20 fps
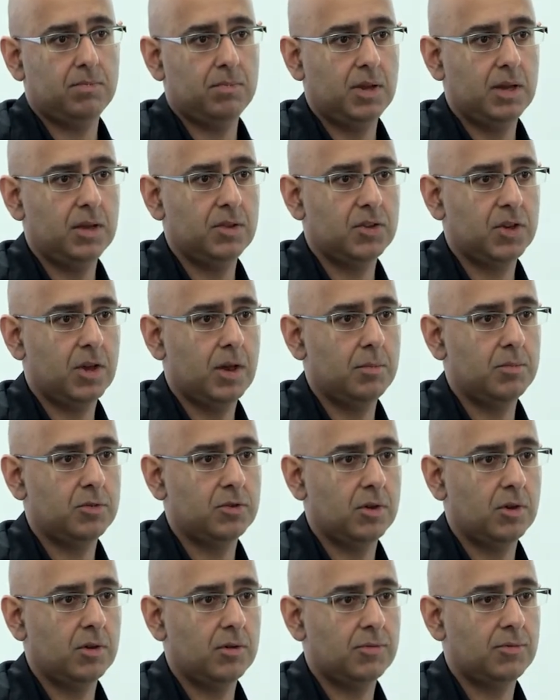in terms
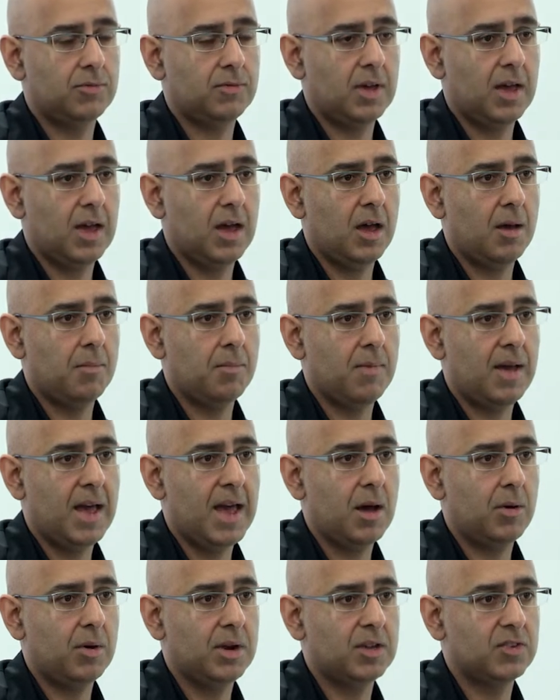of
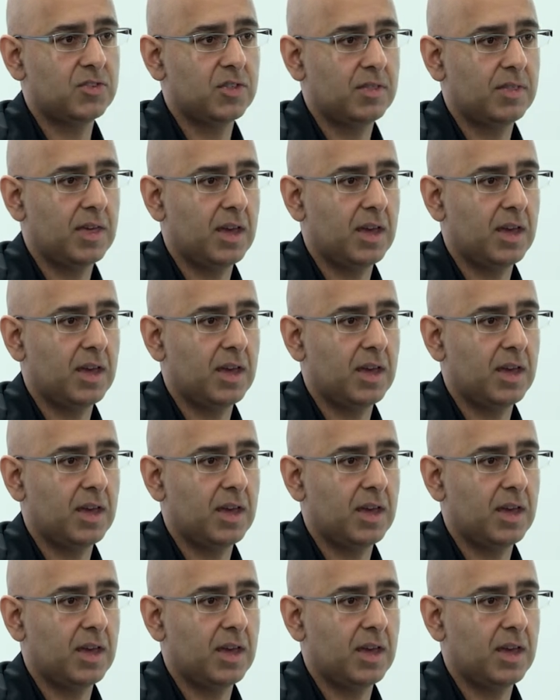how it is that